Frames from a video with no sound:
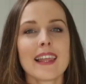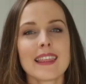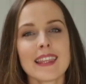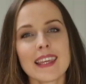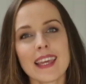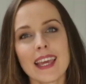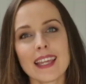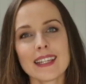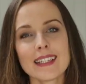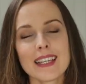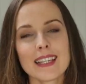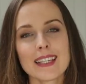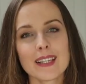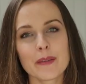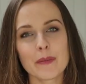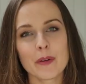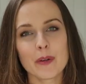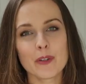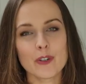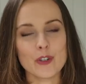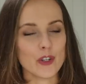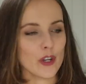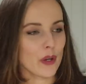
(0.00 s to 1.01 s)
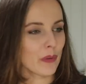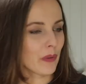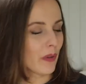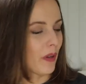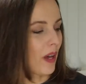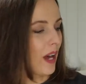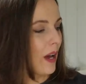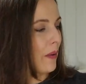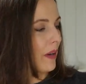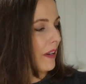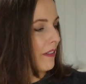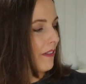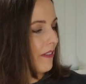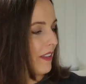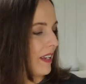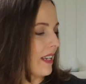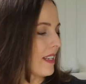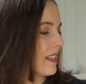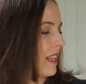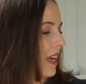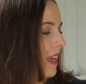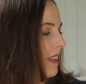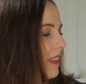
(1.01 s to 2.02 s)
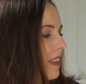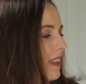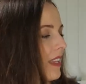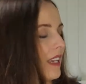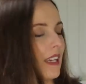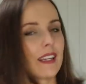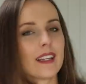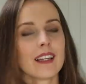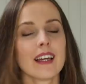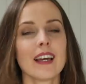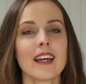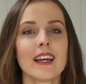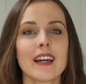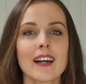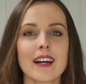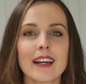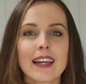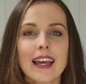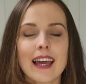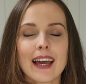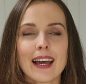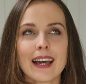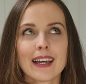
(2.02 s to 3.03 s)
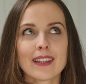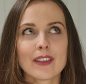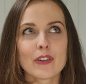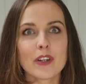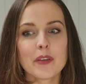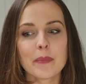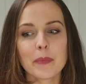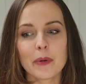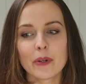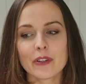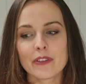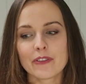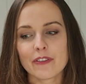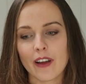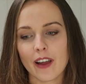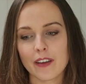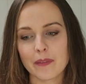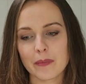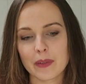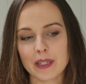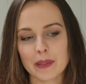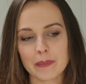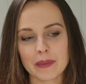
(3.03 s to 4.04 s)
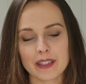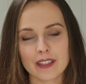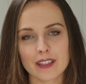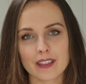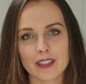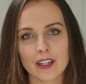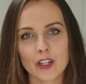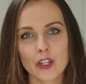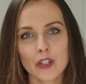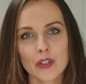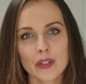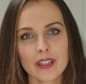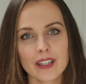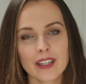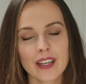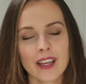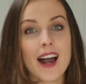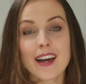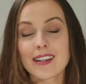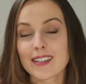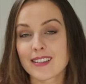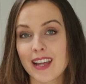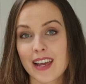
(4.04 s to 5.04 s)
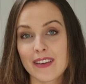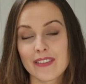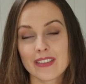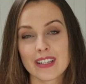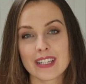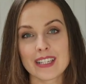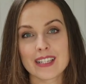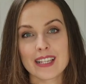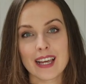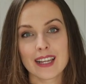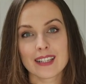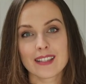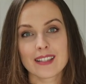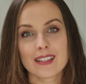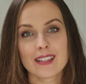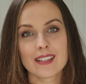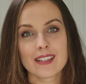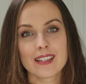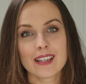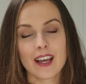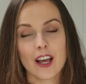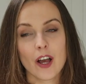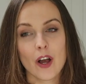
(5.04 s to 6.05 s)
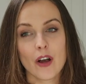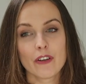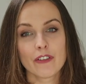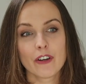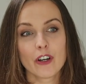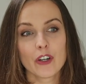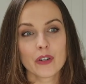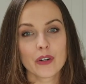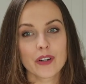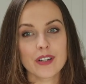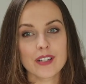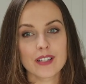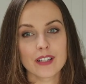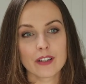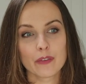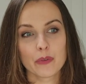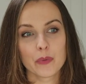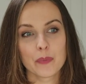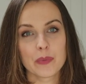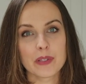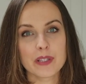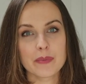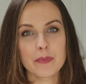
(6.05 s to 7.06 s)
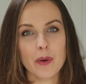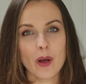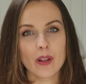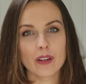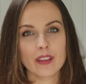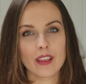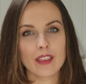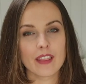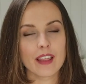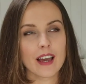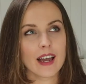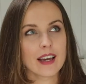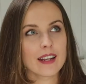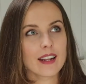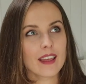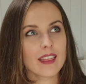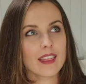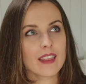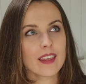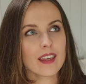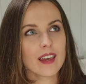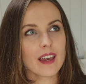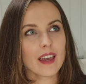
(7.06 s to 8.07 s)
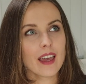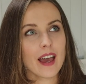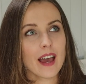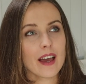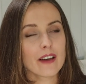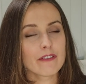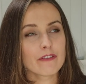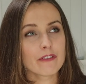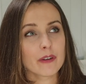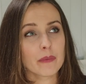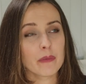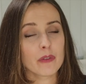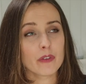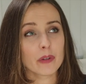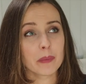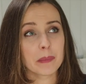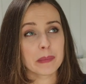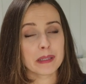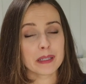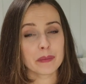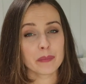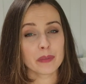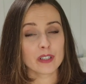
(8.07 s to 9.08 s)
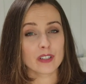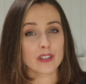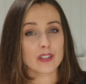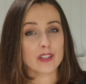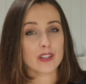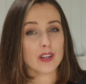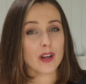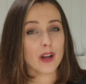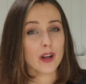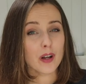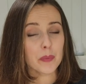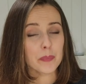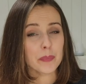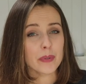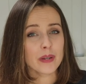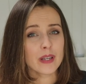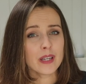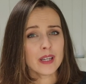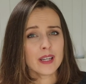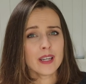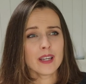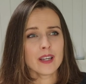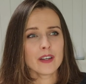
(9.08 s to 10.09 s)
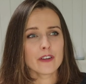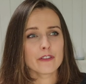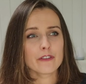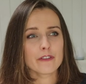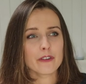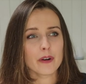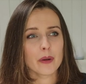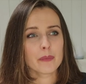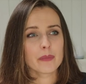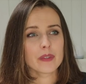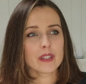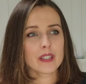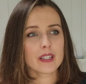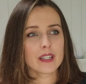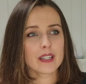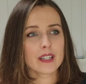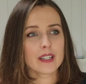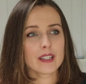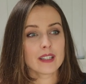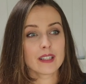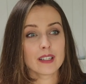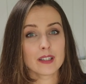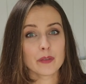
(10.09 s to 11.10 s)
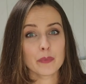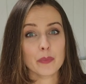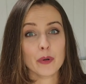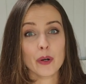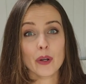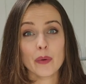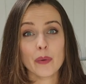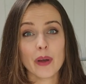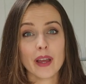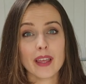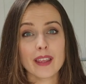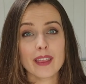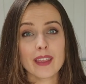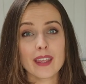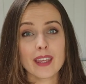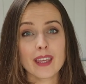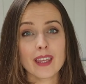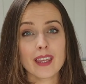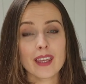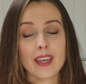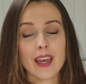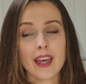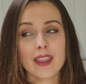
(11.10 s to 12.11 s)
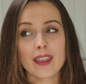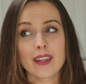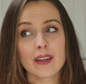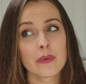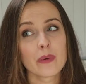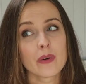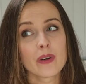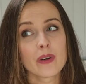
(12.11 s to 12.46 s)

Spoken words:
I think in the end I'm going to show you how I fixed that thing. I had 3.5 millimeter hook. I don't have any sets of hooks that would be smaller than that. I think I have from 3 millimeters up from the Knit Pro, I think, and